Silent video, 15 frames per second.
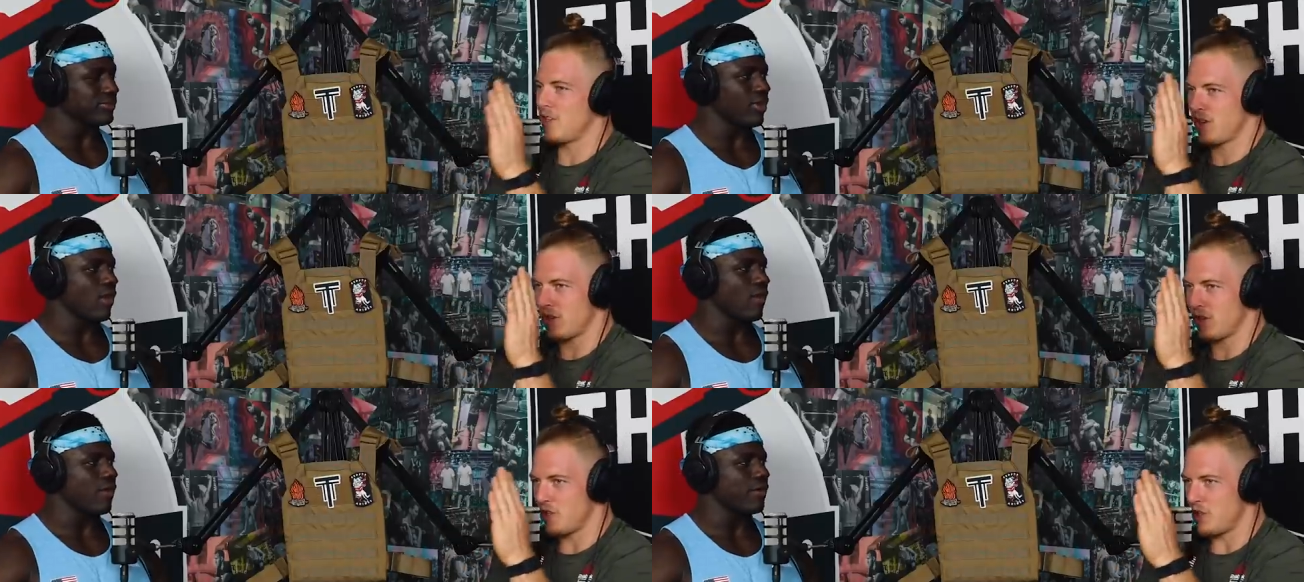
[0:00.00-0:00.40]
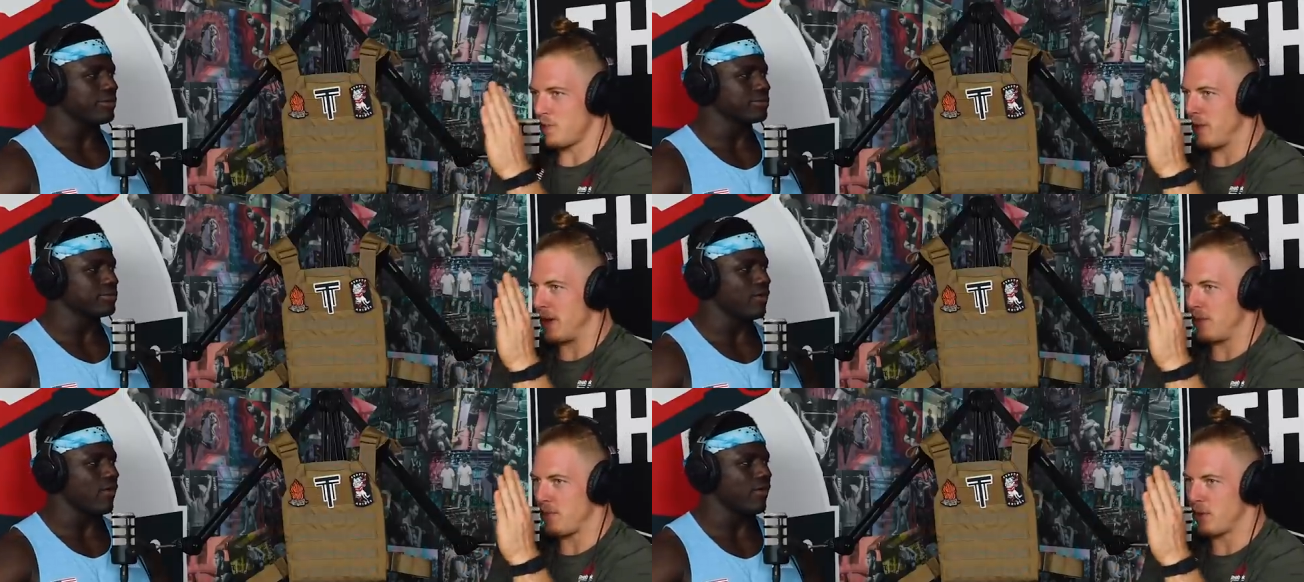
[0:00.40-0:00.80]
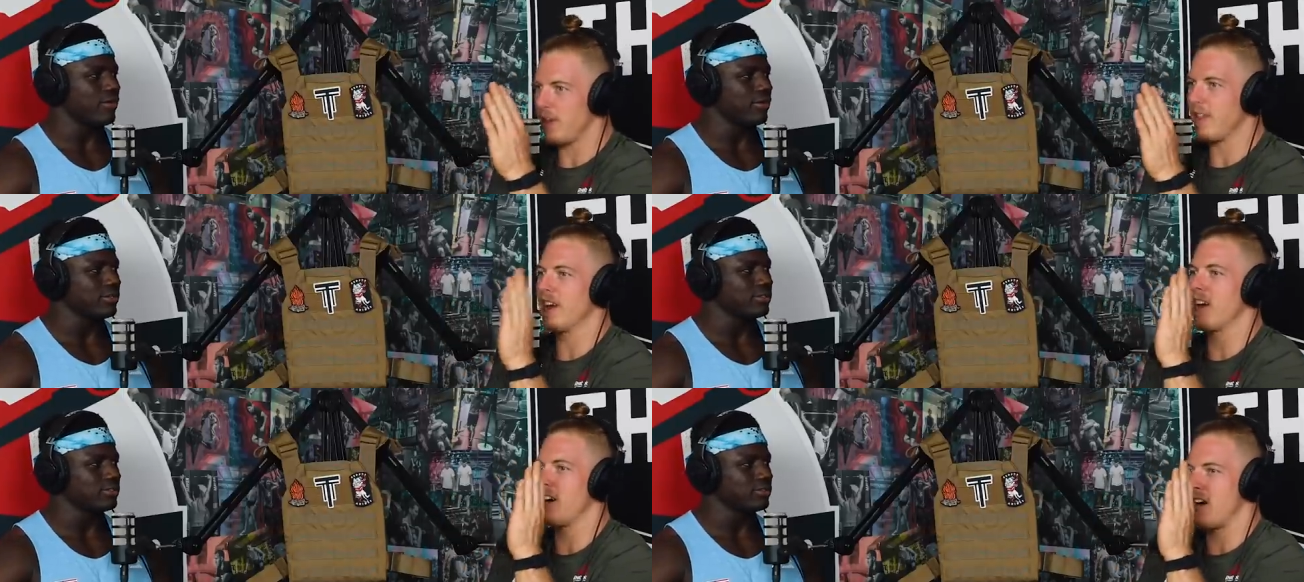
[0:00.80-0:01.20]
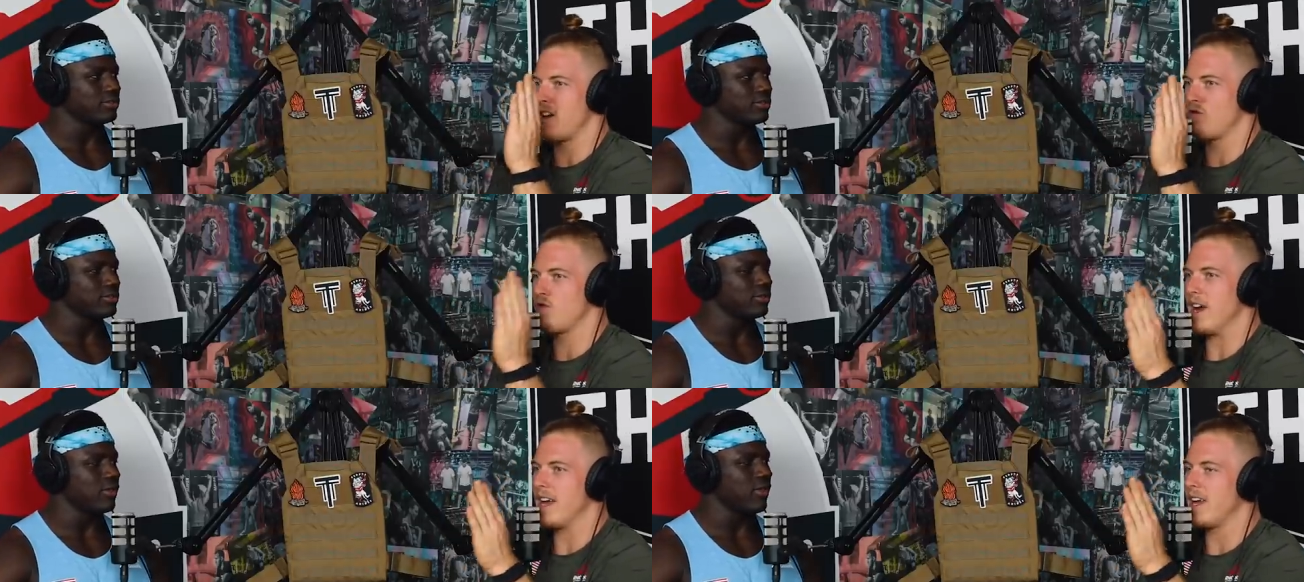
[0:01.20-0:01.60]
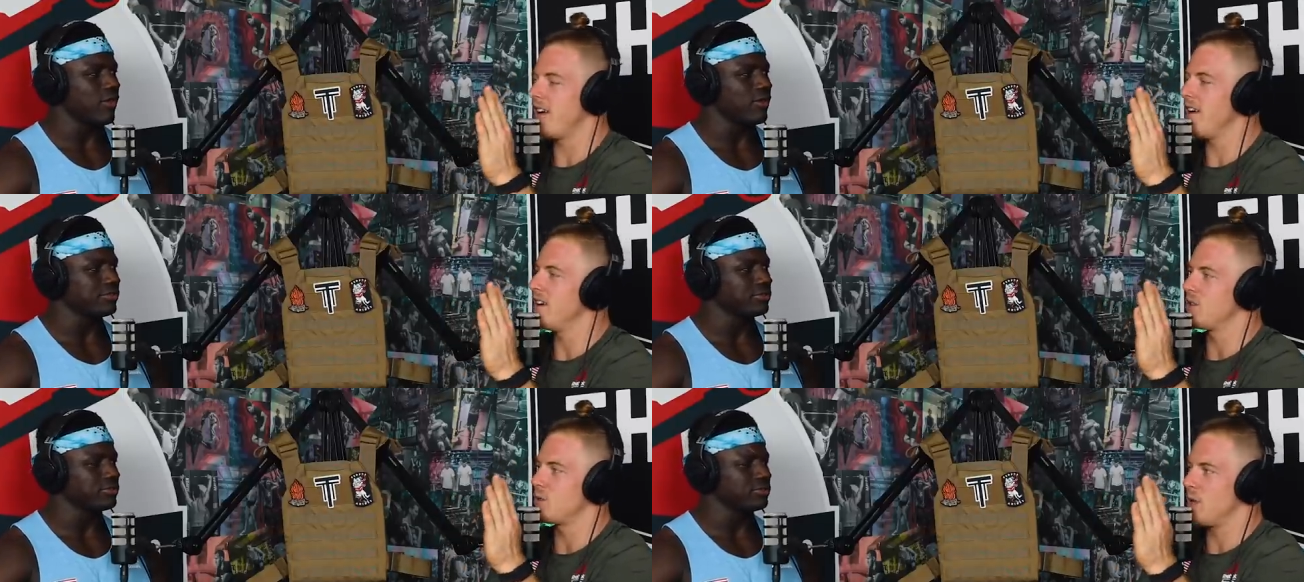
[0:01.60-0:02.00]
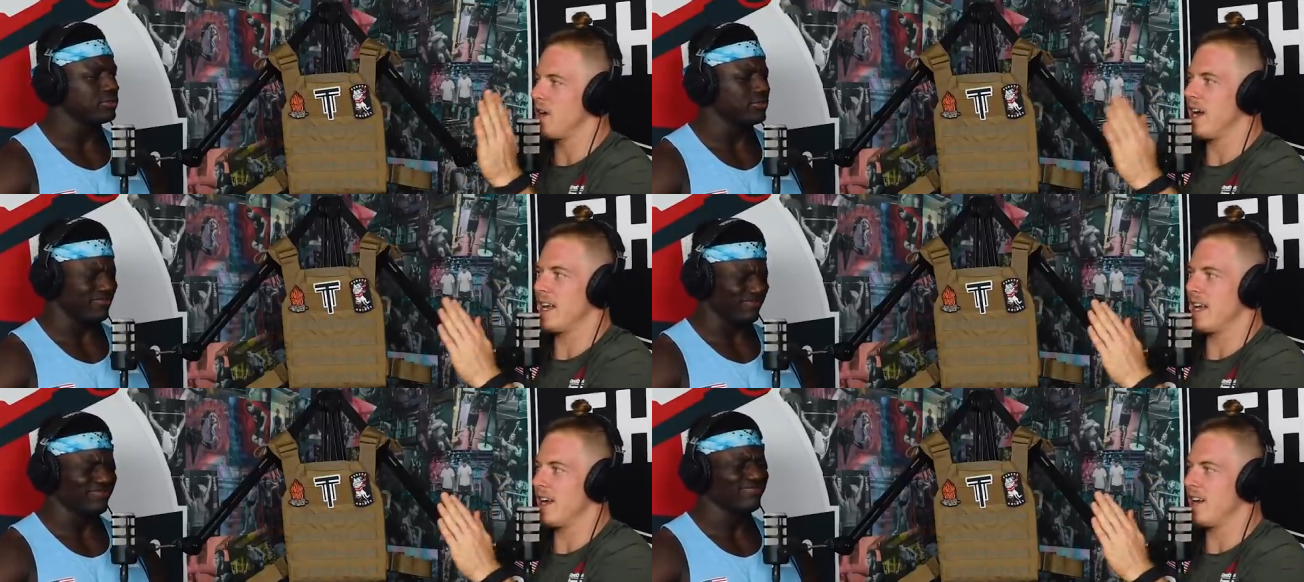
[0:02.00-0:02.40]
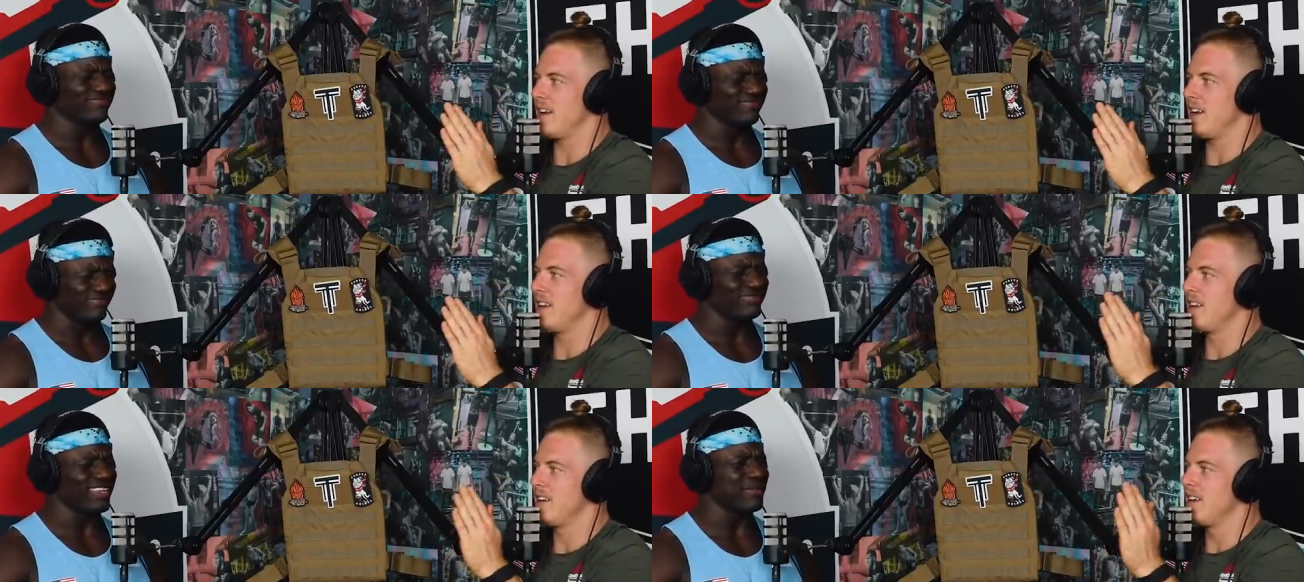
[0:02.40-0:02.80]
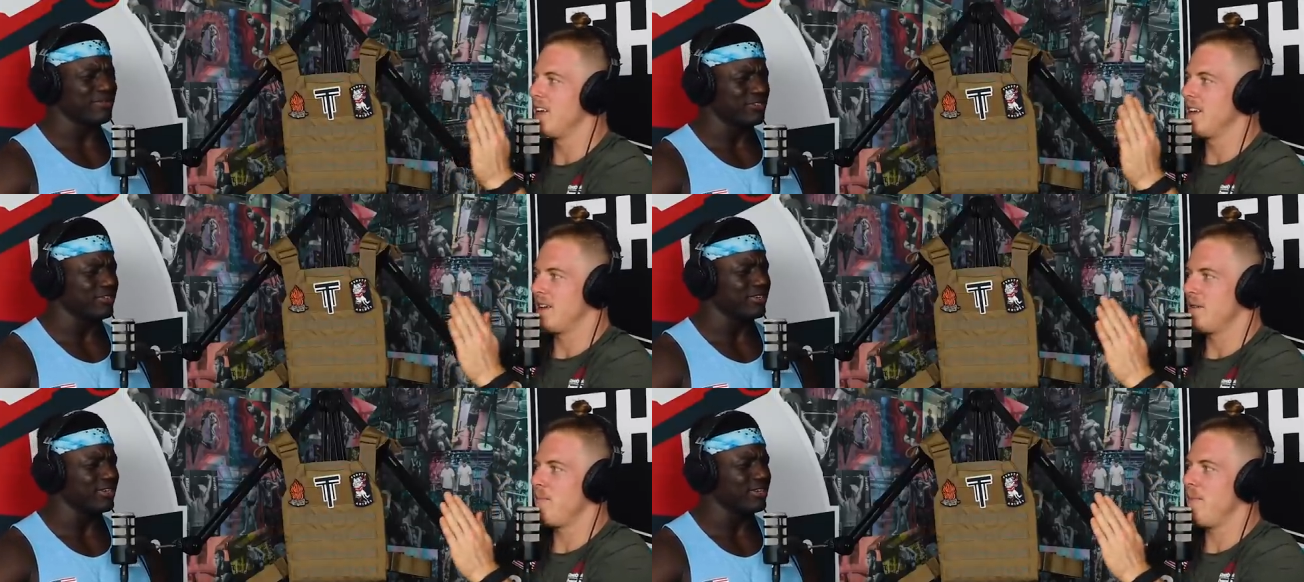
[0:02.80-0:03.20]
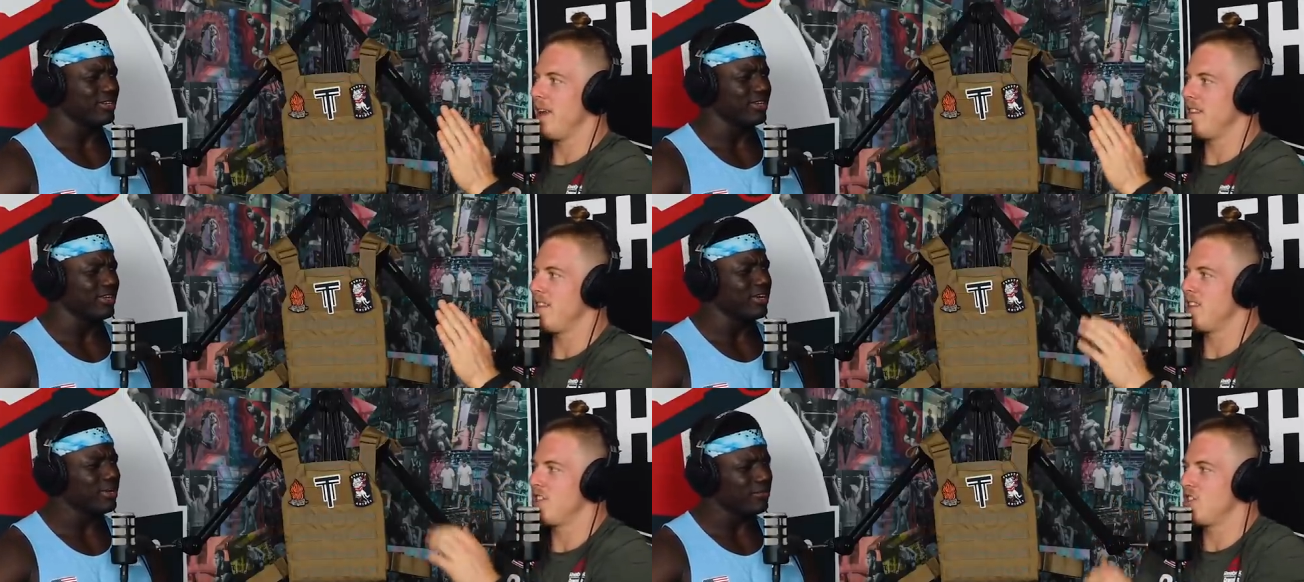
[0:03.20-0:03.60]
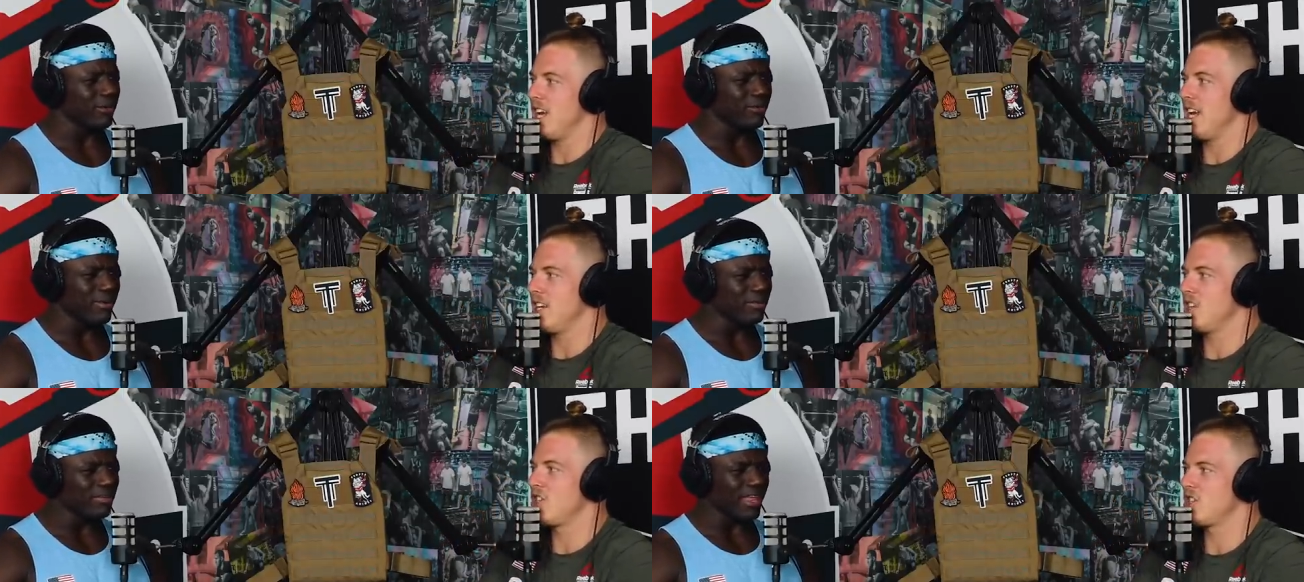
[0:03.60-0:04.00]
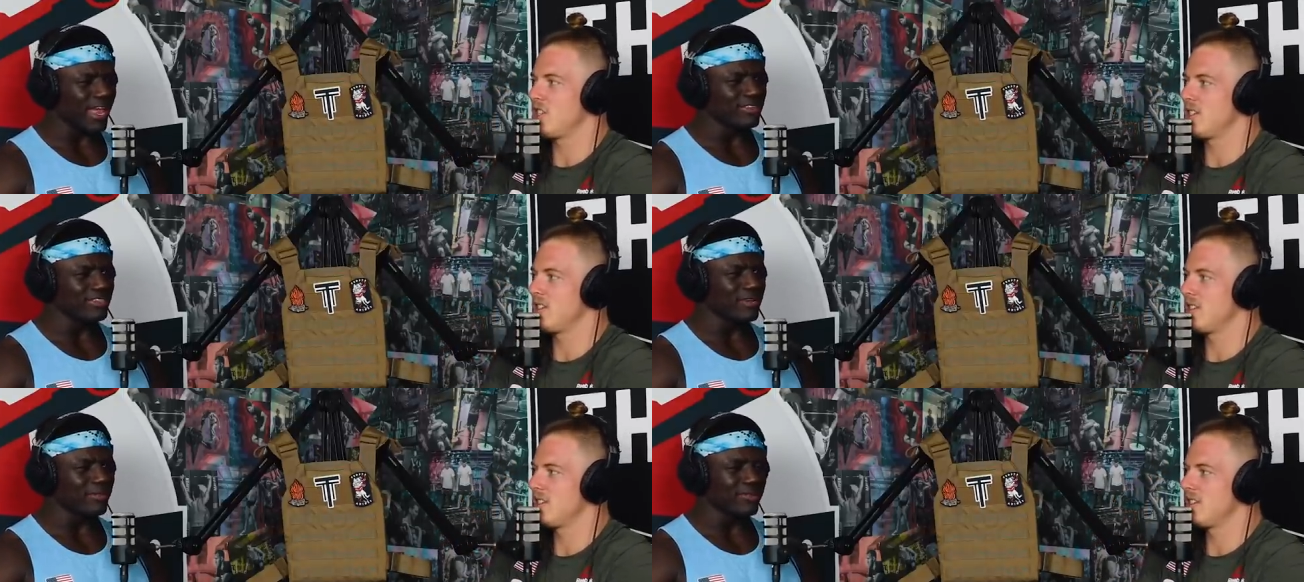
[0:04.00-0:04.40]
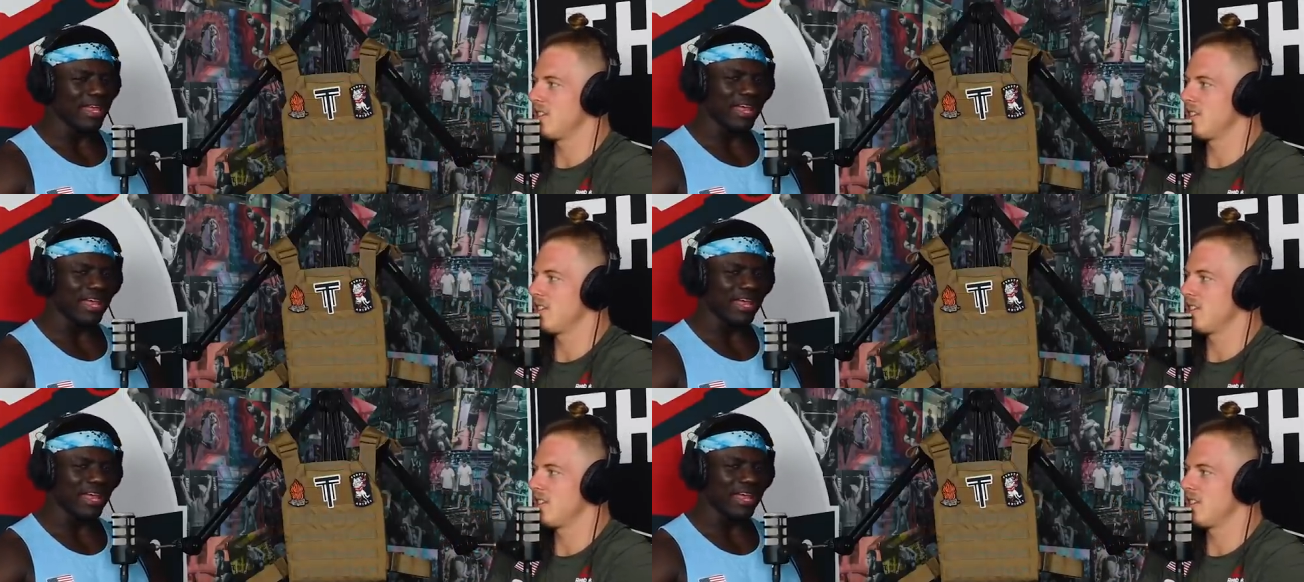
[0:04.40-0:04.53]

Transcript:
Speaker 1: could you pinpoint like, all right, right here is where I kind of absolutely made the change? Bro, I remember last summer,